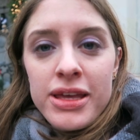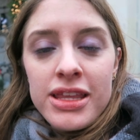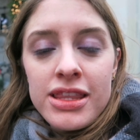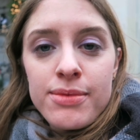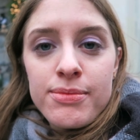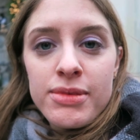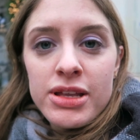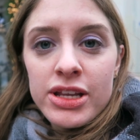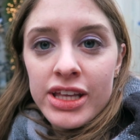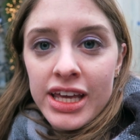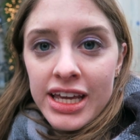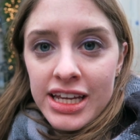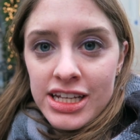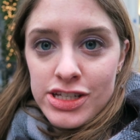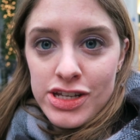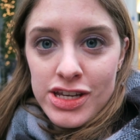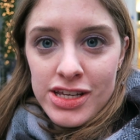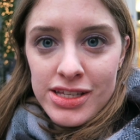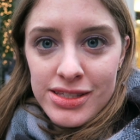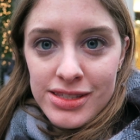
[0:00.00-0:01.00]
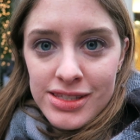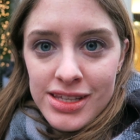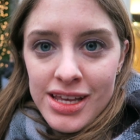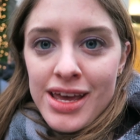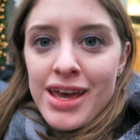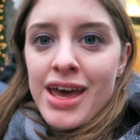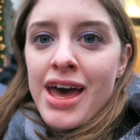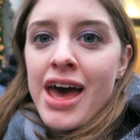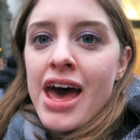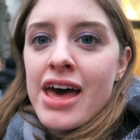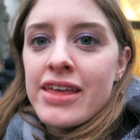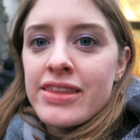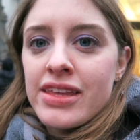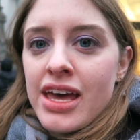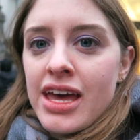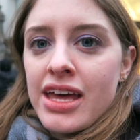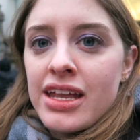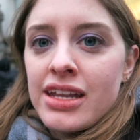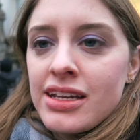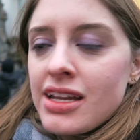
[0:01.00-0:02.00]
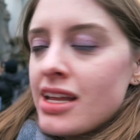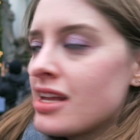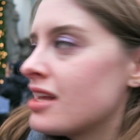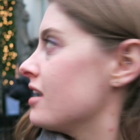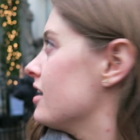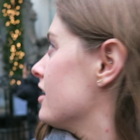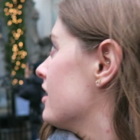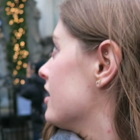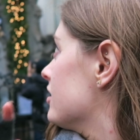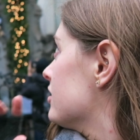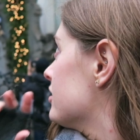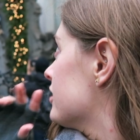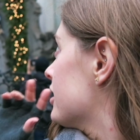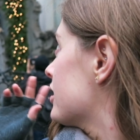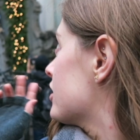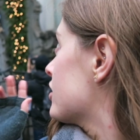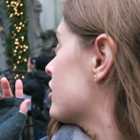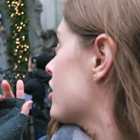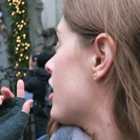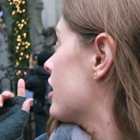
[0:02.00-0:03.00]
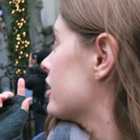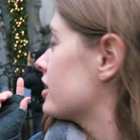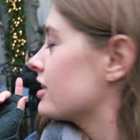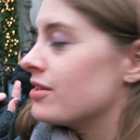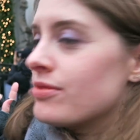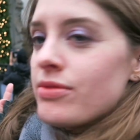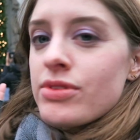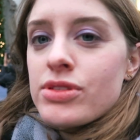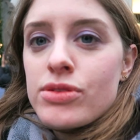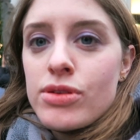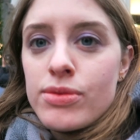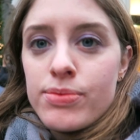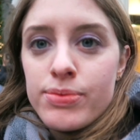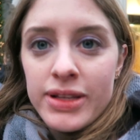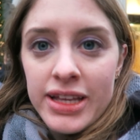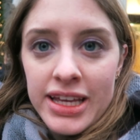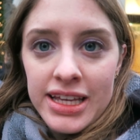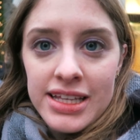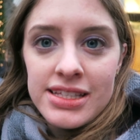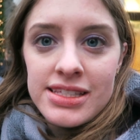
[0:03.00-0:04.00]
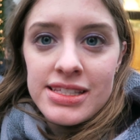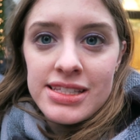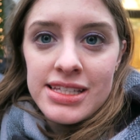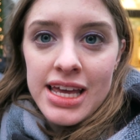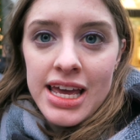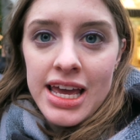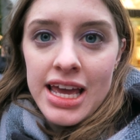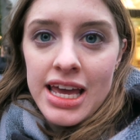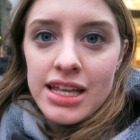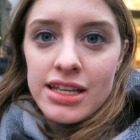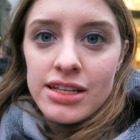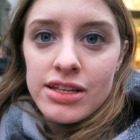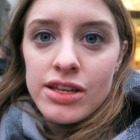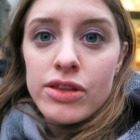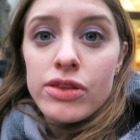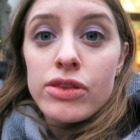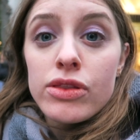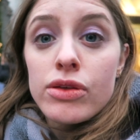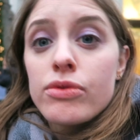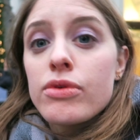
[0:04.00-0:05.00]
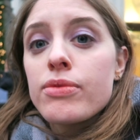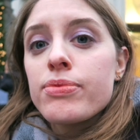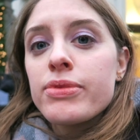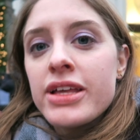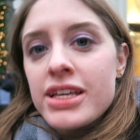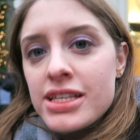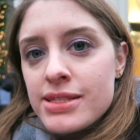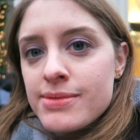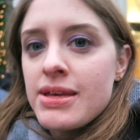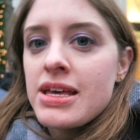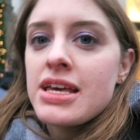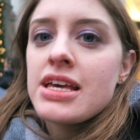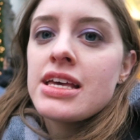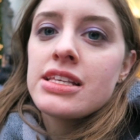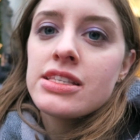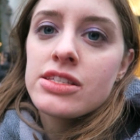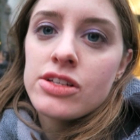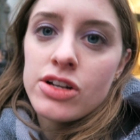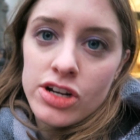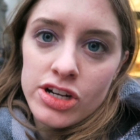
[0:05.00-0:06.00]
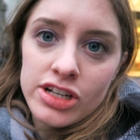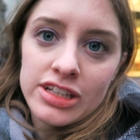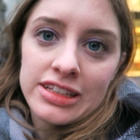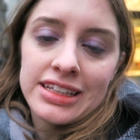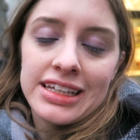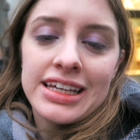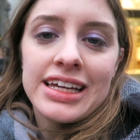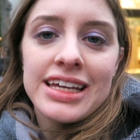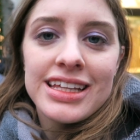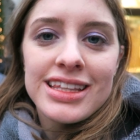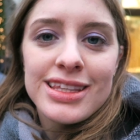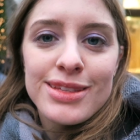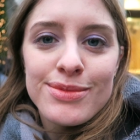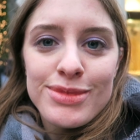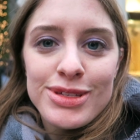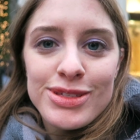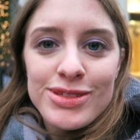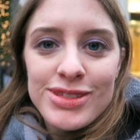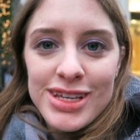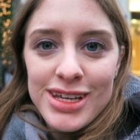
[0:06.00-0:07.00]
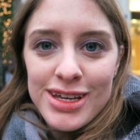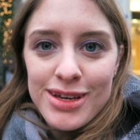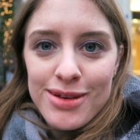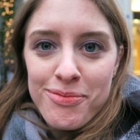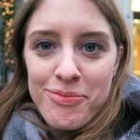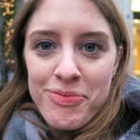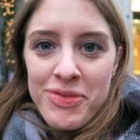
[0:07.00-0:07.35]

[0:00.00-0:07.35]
in the Middle Ages, and then later on he was replaced, and the replacement is currently in the museum.